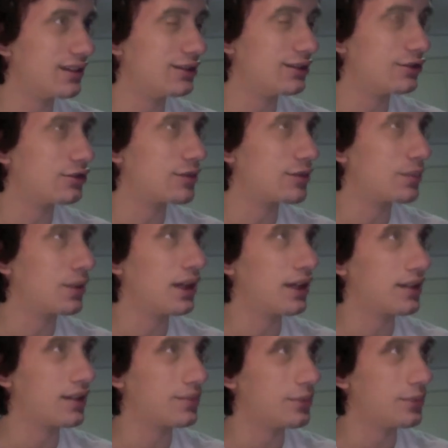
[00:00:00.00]
There's Black
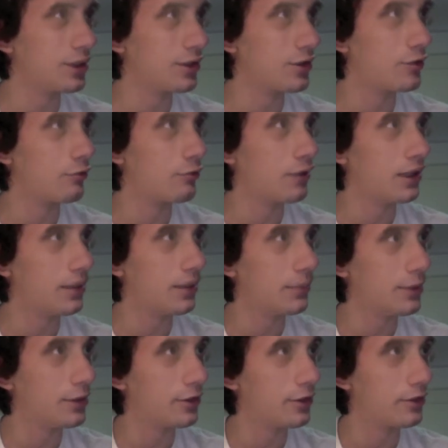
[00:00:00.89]
America, White
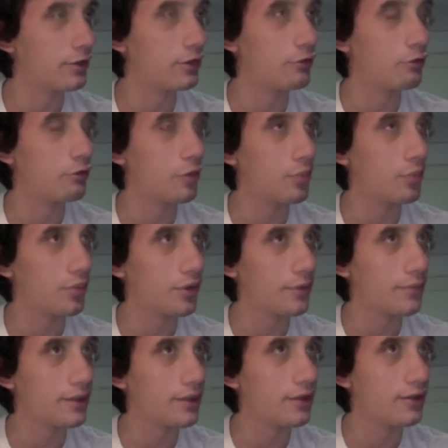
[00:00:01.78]
America, Corporate
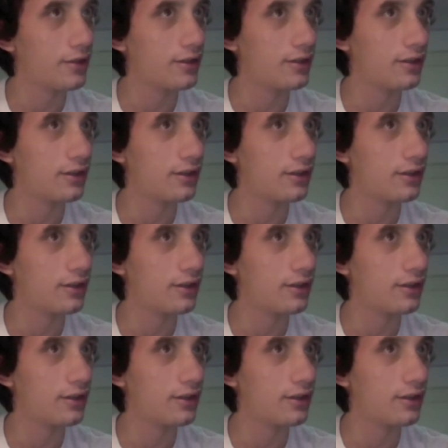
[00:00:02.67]
America,